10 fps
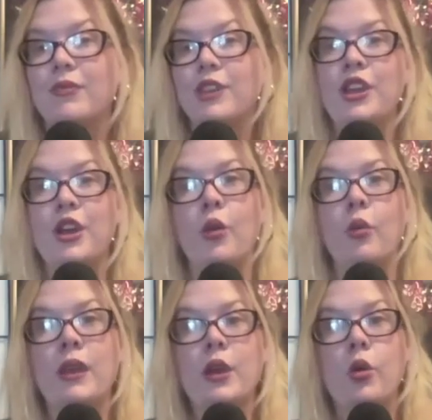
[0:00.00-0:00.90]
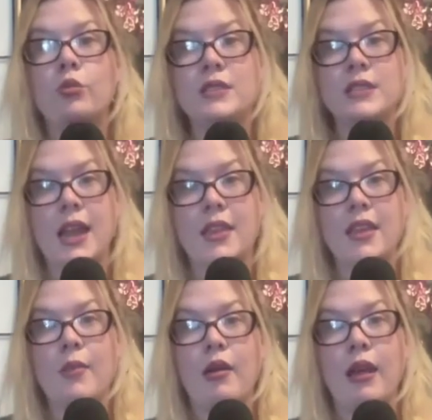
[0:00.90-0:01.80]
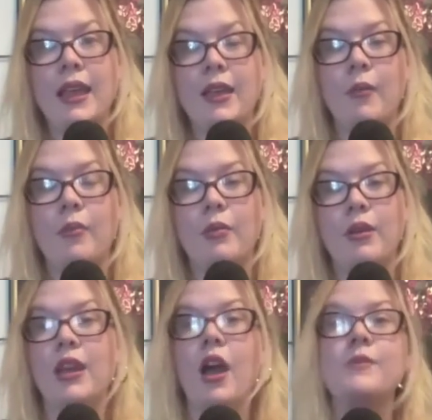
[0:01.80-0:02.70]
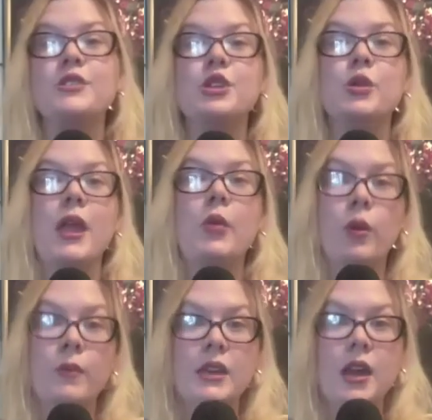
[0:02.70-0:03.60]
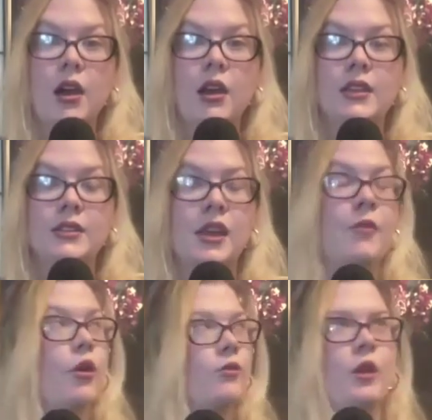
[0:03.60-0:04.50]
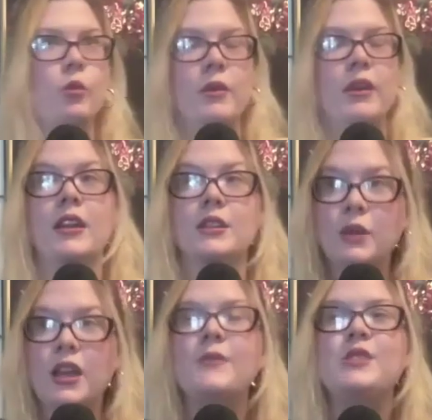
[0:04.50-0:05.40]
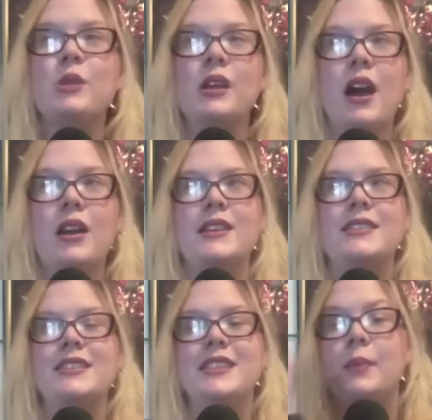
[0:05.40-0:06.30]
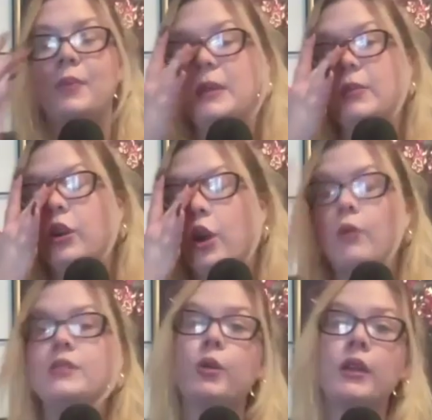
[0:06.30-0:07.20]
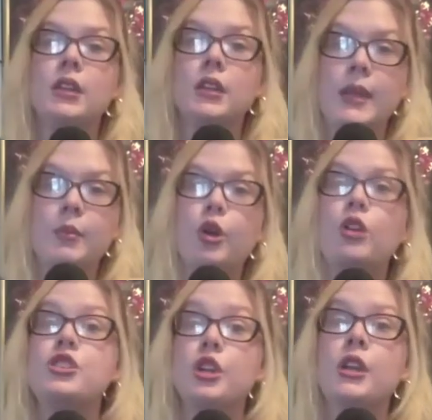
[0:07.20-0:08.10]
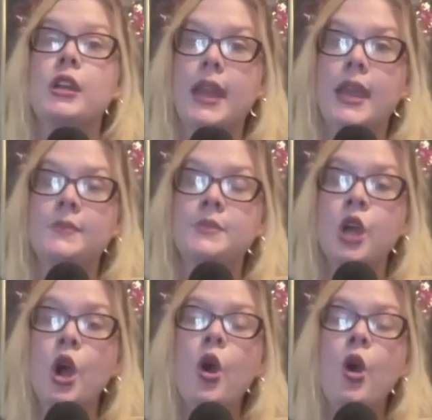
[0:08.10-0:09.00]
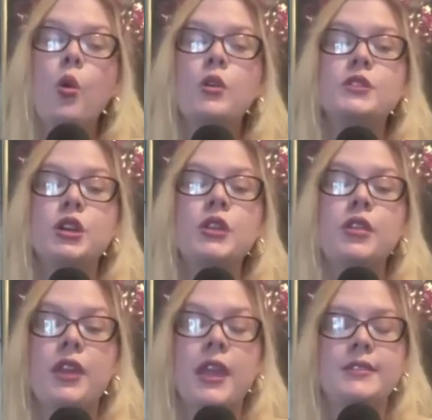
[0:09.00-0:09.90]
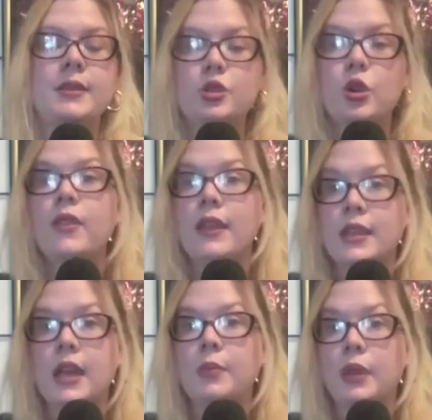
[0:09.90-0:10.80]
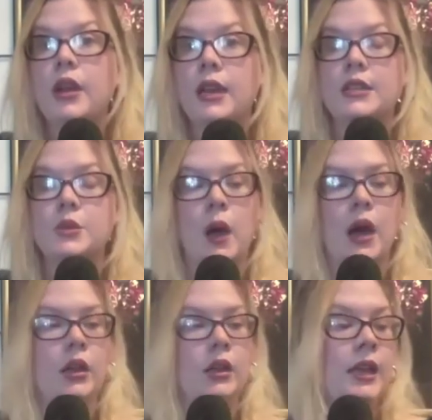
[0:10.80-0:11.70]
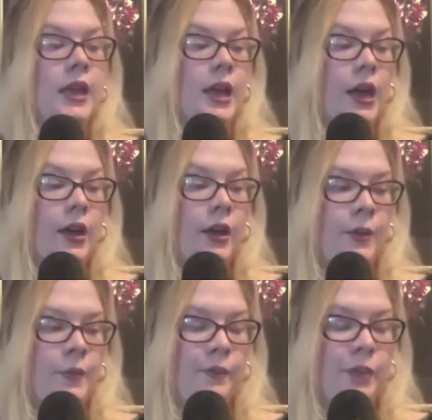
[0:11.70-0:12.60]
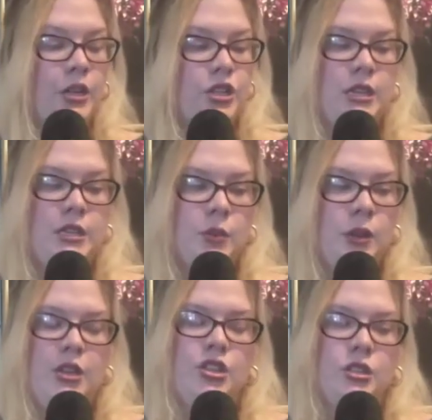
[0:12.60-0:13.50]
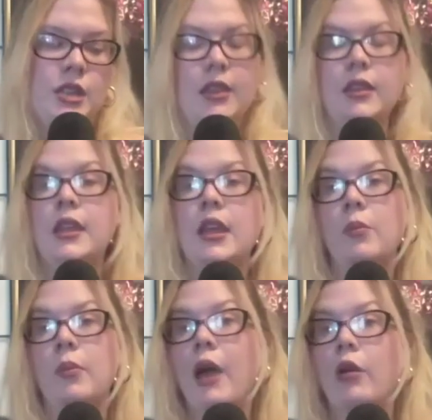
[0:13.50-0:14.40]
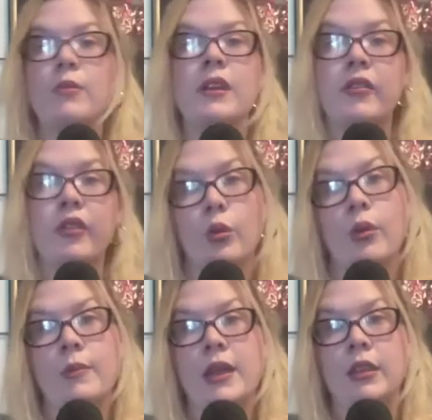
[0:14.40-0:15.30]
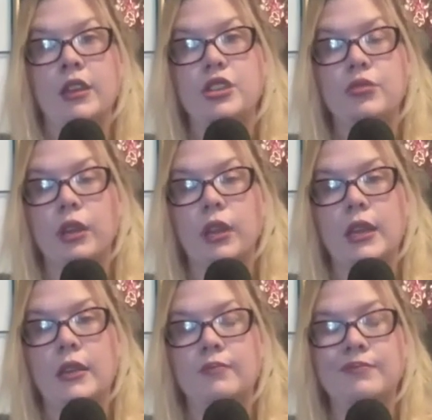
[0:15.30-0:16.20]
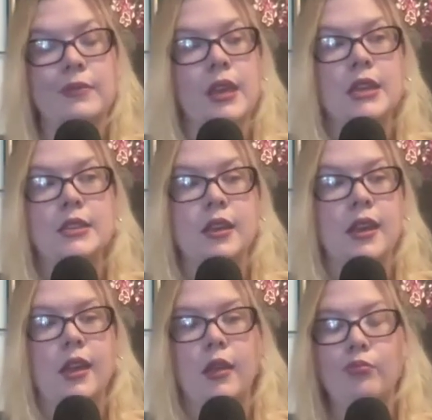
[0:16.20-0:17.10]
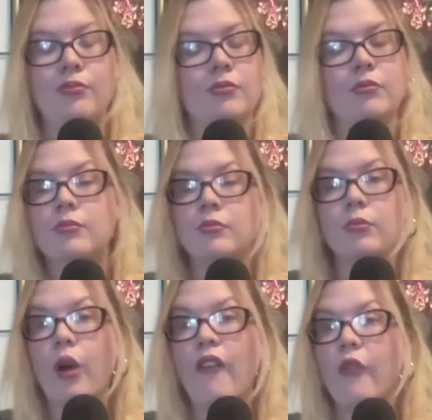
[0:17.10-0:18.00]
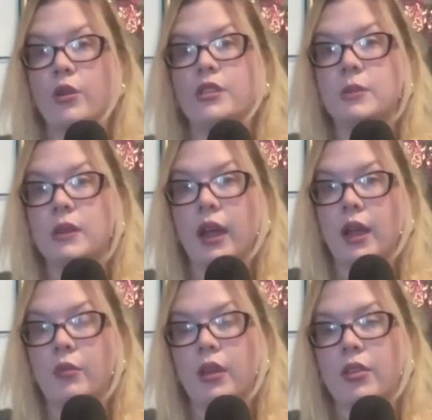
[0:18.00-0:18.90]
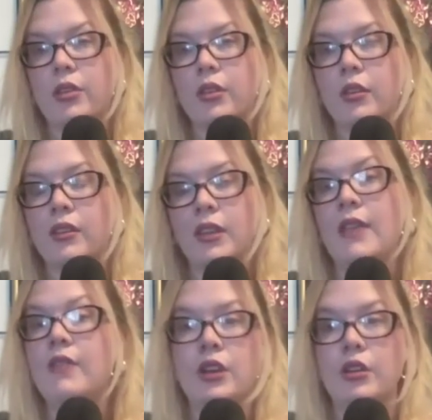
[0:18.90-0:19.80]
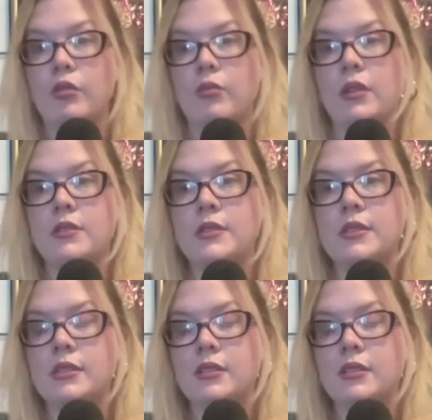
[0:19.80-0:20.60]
we don't say anything about him, but when it comes to a woman goddess, not a woman goddess, when it comes to a goddess, it's like people are always quick to label her certain names or certain things. And I'm sure in that time period as well. But she to me is just like the empowerment for women. Like she really is like a force to be reckoned with, even in her own myths.